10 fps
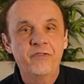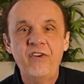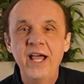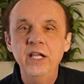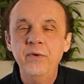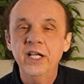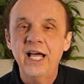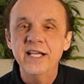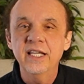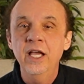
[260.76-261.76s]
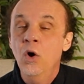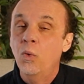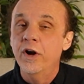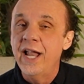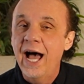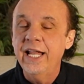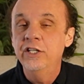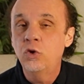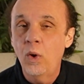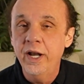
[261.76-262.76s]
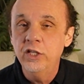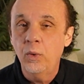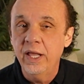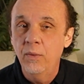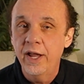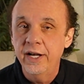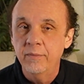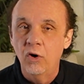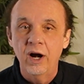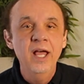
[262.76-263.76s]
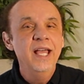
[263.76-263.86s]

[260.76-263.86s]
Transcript: are finally realizing we're not in 2021 anymore.